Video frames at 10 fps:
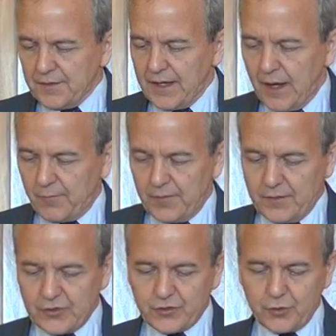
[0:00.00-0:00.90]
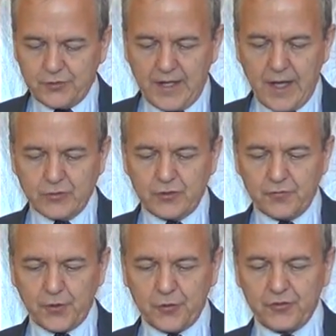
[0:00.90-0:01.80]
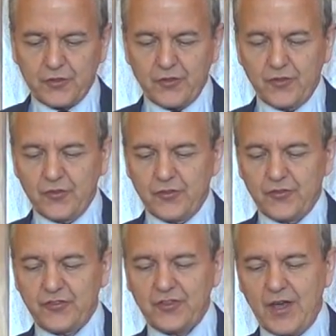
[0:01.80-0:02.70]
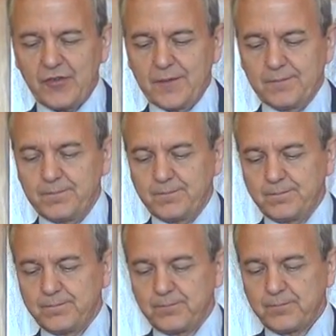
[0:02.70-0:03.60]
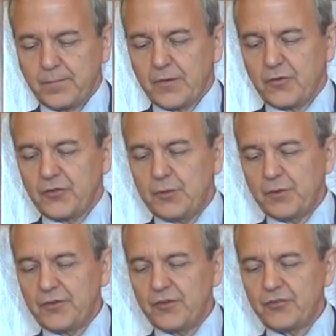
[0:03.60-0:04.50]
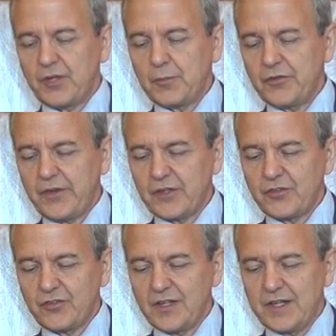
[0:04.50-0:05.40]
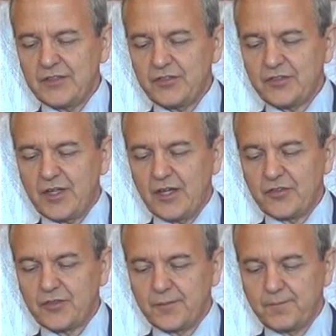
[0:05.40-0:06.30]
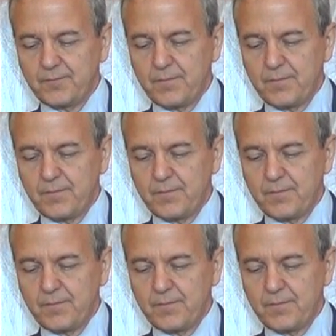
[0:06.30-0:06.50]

Now, let's go down to verse 7. See what this, some of these things this lady says.